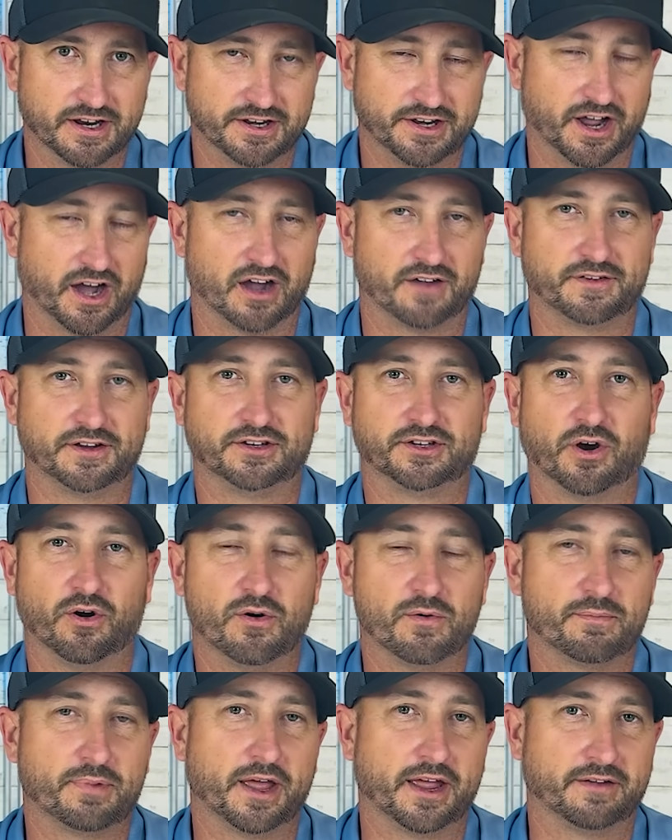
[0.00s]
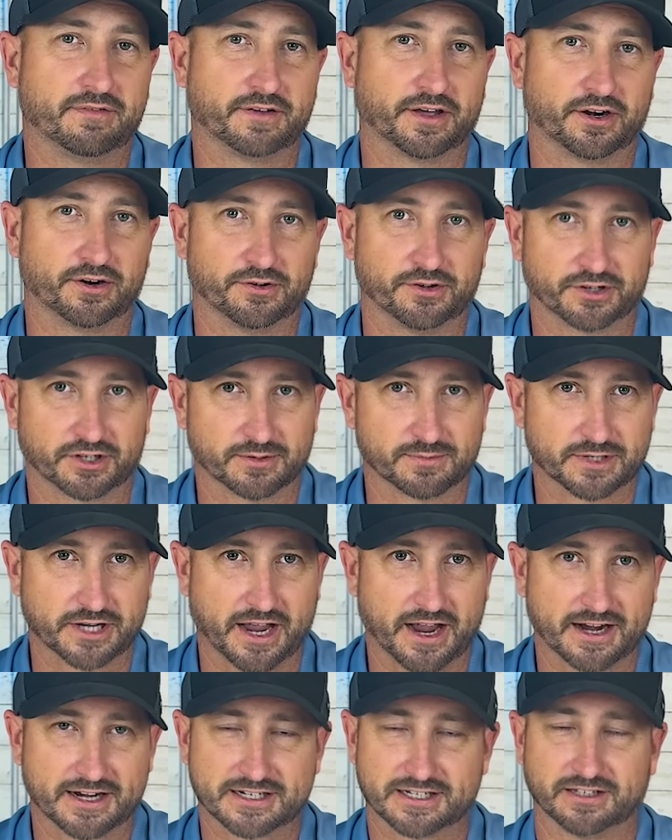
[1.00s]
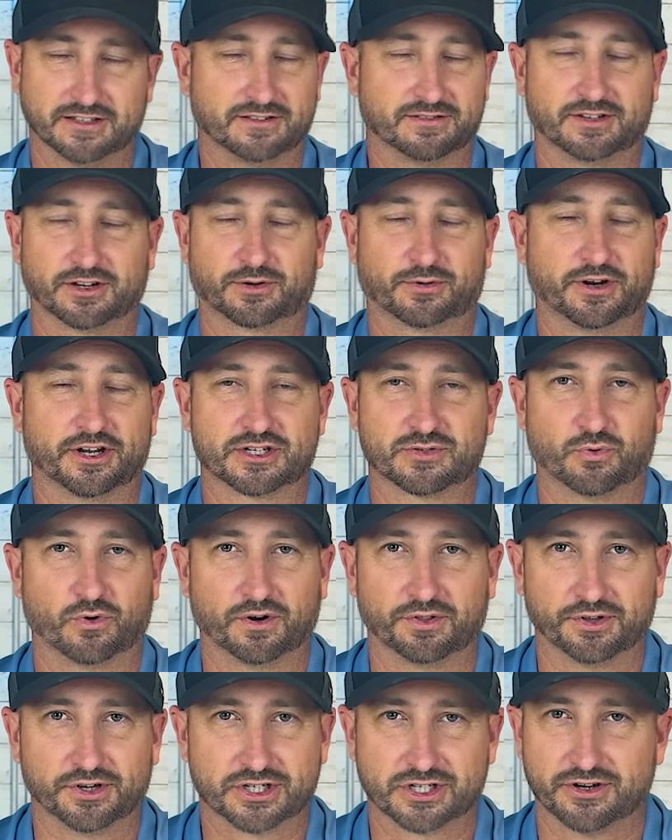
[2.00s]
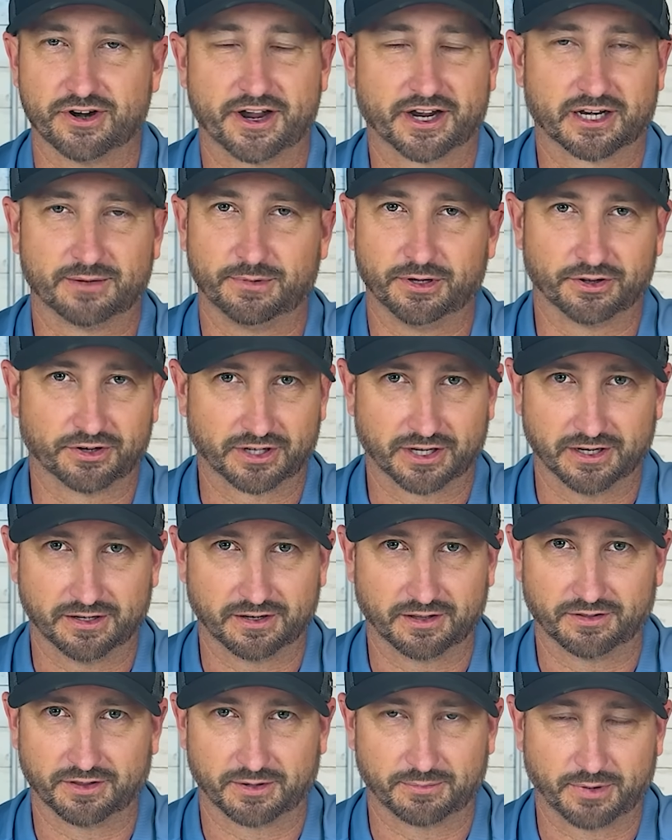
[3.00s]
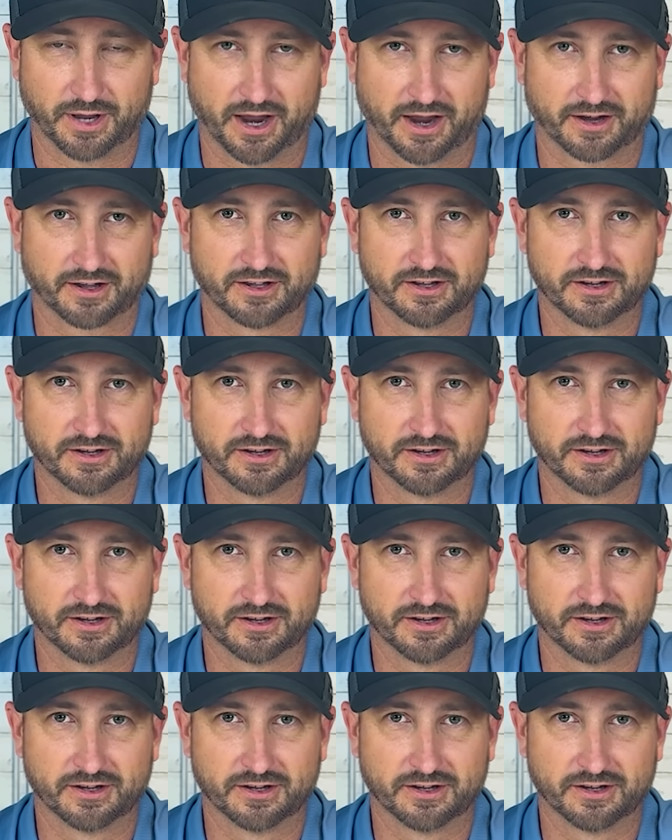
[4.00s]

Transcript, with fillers: Now, if you don't pay federal income tax, then the credit's worthless. You're not gonna be able to get anything back.